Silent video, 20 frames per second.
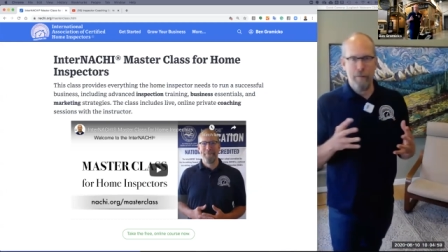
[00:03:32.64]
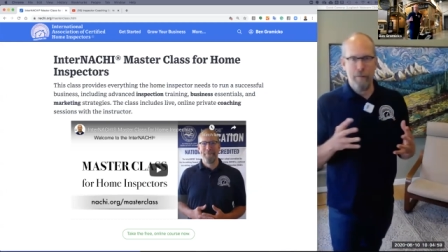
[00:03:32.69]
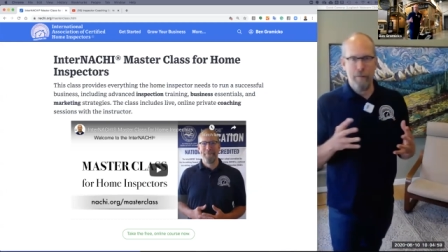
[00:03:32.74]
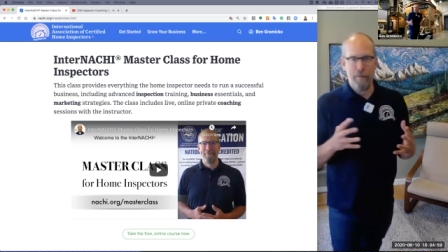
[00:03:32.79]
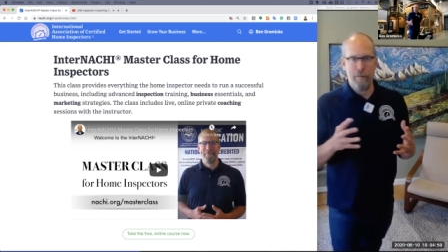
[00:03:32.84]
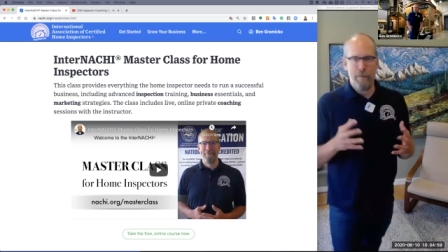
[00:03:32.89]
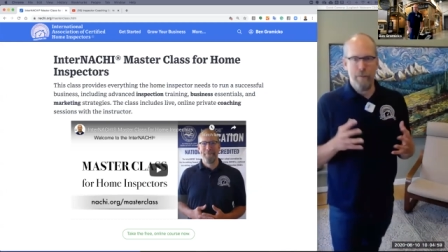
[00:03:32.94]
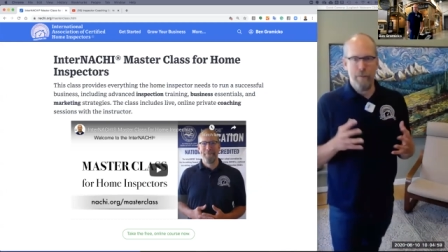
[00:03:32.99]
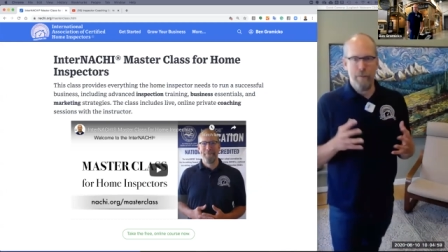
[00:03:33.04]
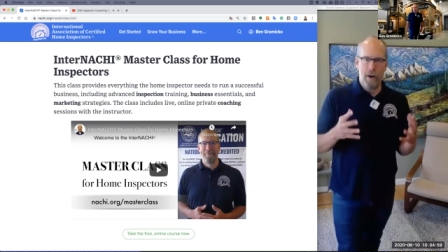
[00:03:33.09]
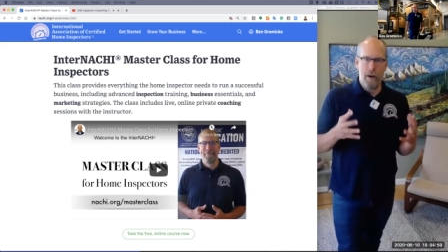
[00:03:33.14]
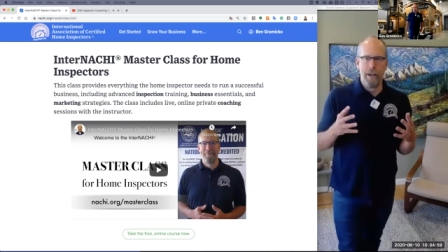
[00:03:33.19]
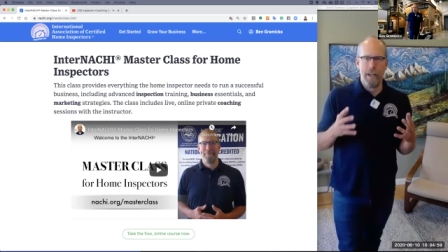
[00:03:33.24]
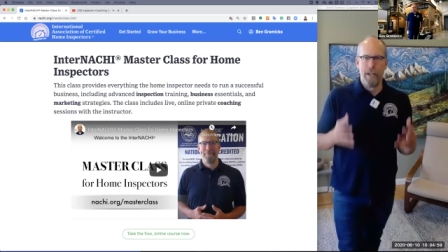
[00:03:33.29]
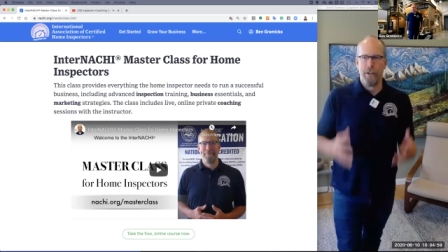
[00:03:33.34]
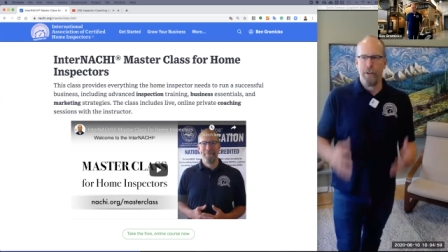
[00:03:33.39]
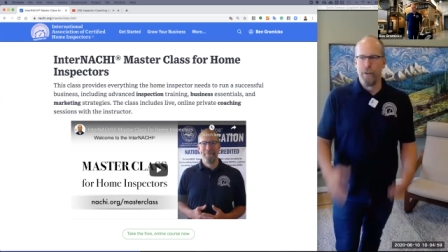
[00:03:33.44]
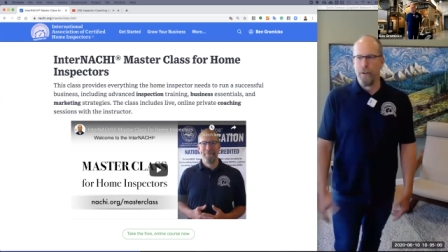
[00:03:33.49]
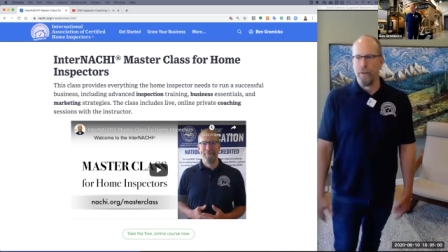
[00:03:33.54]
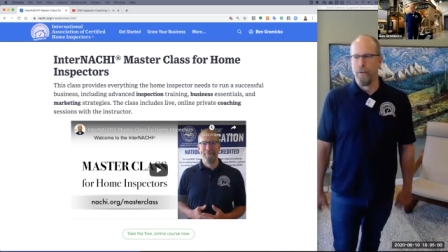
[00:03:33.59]
and your
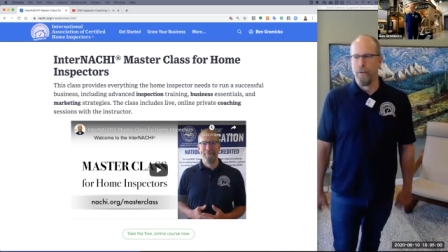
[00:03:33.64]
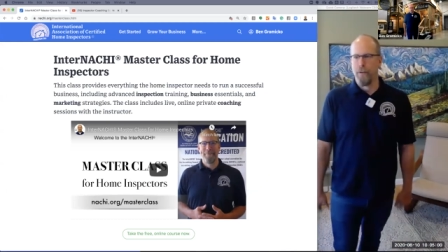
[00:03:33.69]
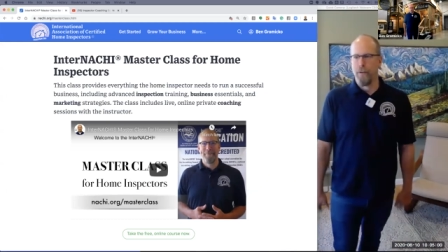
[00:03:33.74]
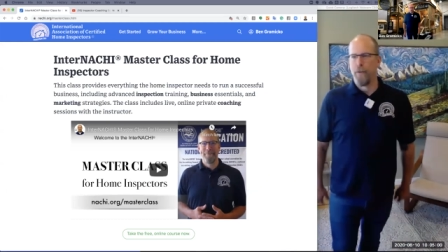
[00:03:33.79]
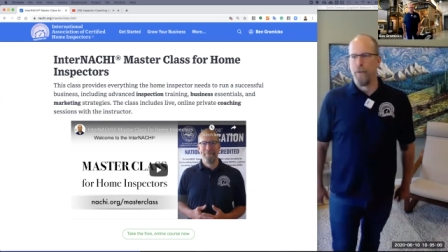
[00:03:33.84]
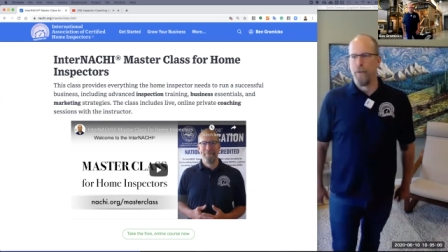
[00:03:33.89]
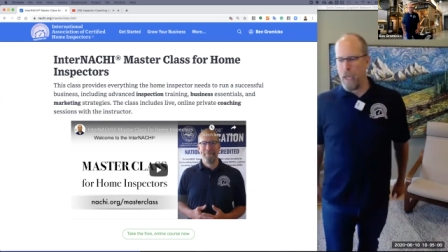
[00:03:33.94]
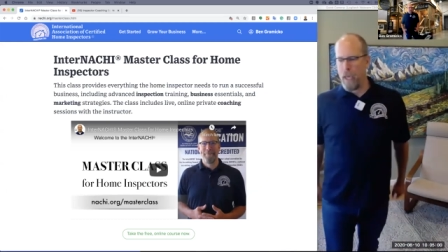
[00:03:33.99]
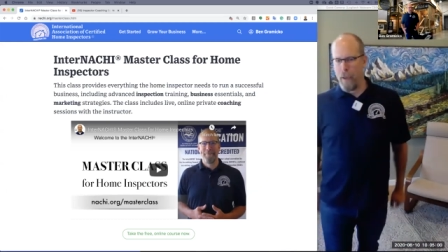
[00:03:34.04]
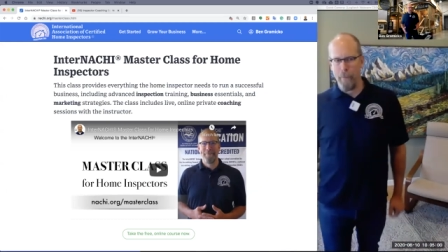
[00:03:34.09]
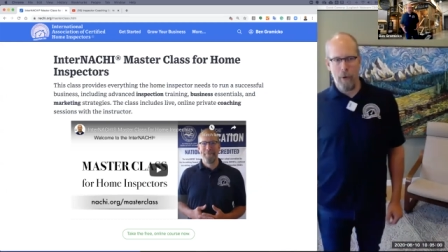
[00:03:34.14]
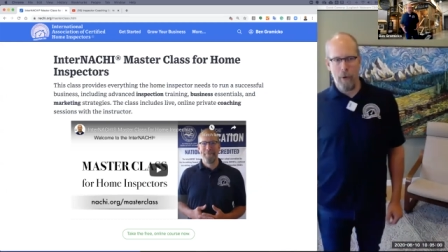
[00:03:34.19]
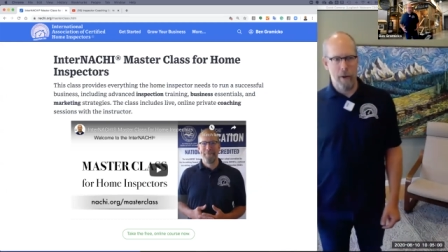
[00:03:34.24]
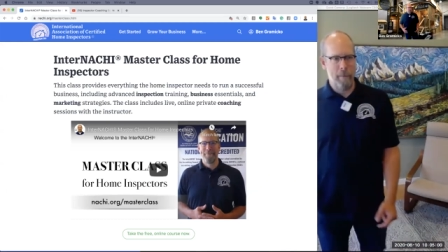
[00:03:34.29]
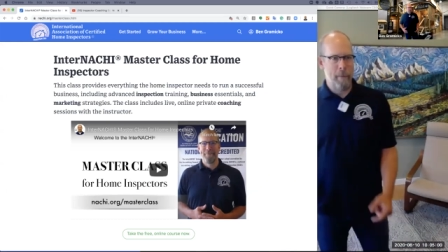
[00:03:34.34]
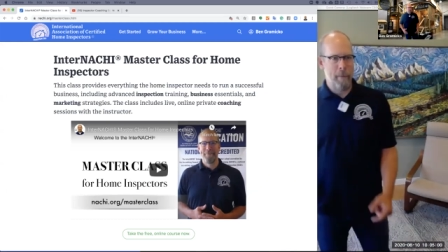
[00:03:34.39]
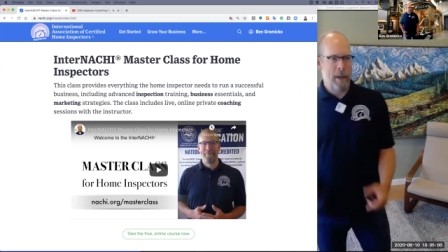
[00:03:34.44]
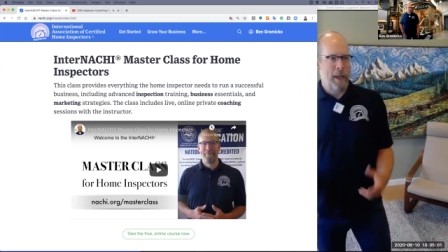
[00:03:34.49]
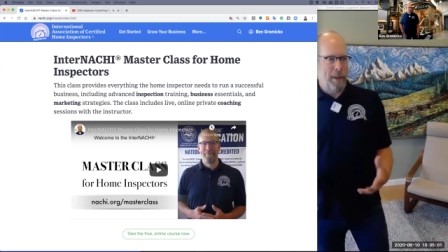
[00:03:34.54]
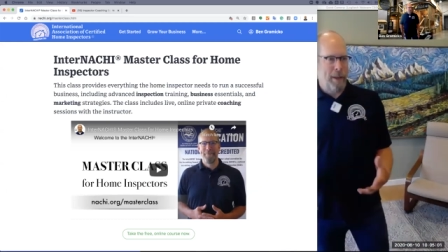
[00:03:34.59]
webcam on, that'd
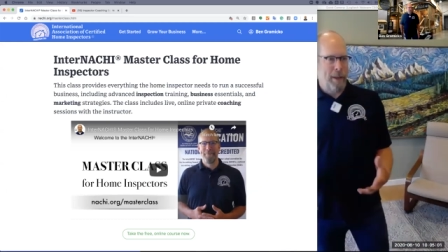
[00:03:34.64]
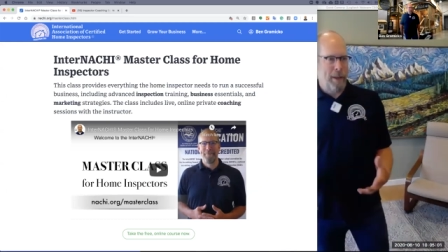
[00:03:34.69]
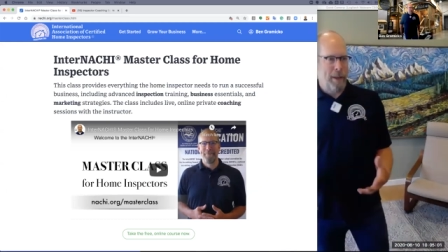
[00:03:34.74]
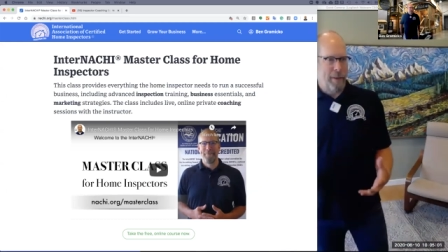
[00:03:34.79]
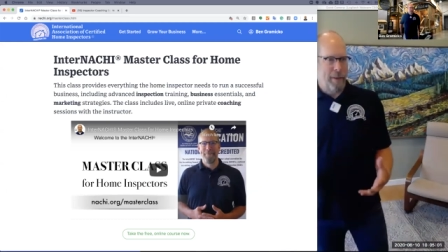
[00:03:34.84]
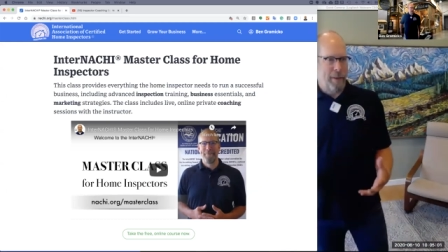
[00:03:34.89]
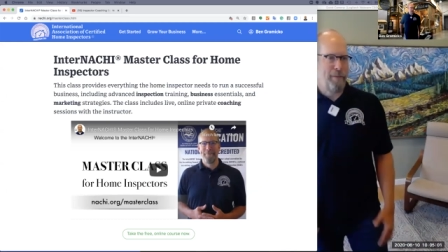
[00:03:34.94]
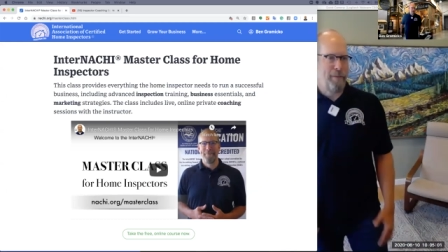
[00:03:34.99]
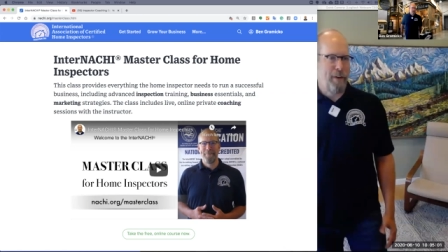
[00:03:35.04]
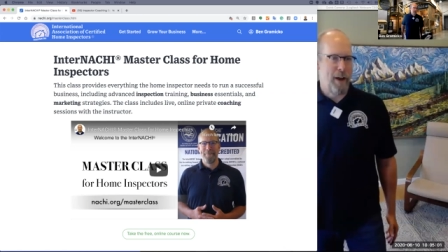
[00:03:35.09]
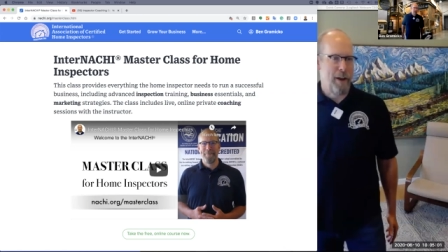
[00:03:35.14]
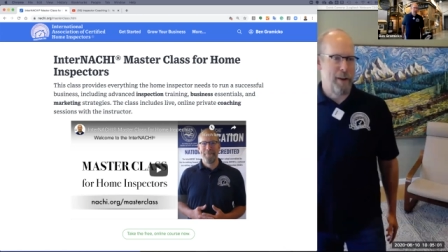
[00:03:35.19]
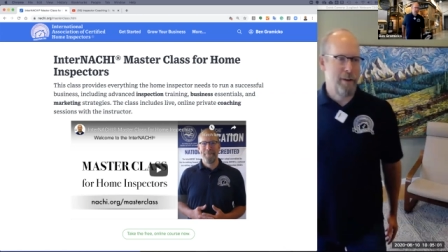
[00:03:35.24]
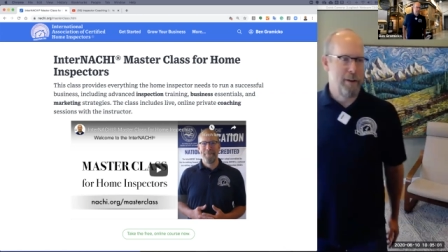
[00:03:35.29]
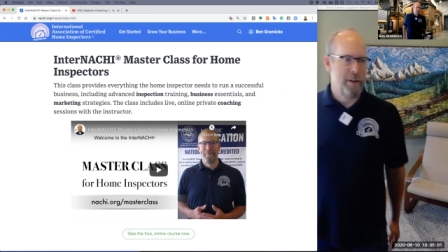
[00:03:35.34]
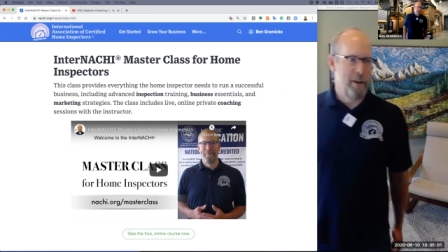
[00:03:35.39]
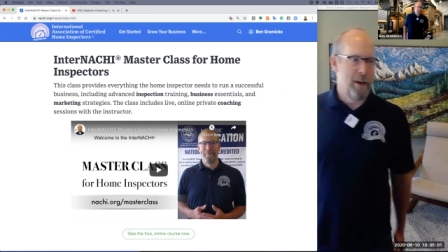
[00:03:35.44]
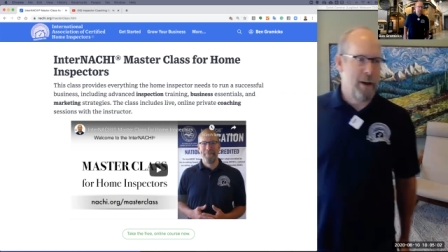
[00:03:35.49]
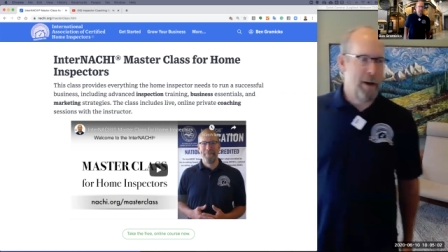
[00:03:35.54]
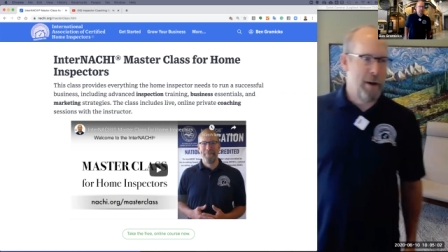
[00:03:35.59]
be fine.
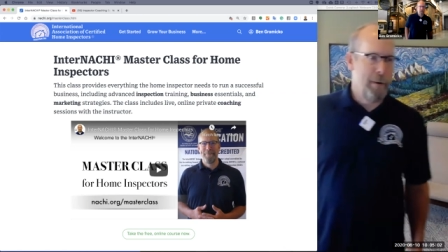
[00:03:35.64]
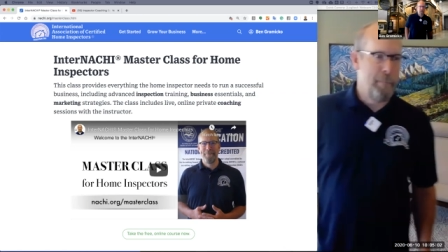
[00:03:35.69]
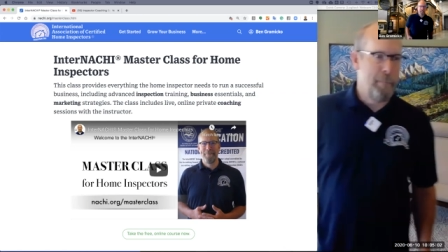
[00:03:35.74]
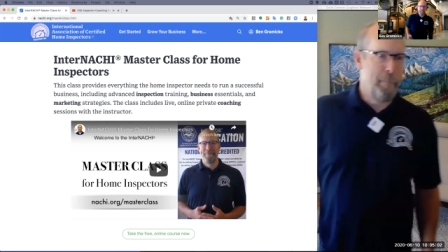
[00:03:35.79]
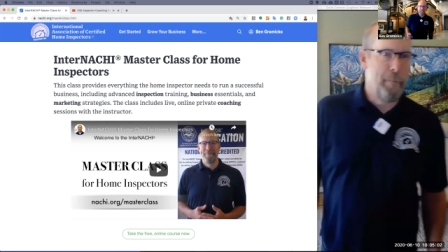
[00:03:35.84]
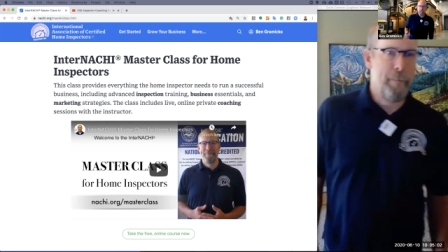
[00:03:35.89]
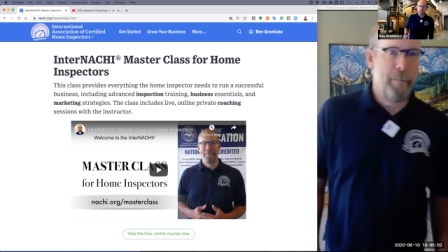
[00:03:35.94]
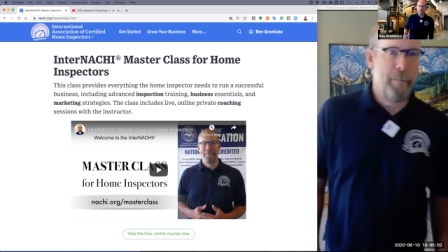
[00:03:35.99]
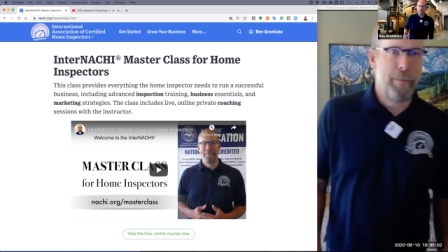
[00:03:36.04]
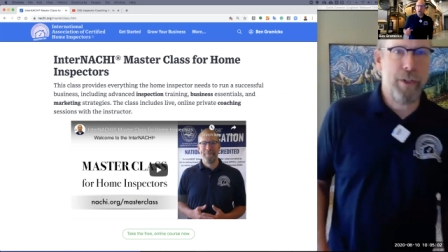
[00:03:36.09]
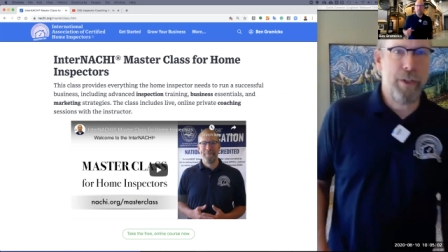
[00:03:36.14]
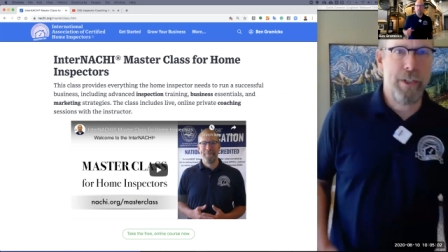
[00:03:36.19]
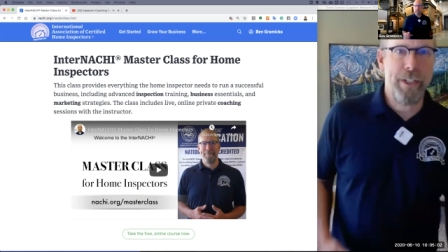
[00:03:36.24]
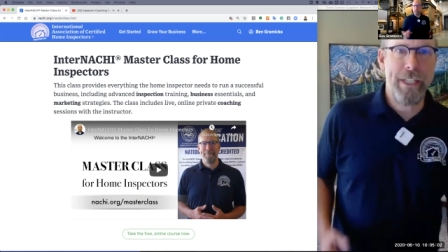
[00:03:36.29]
Um, just email me,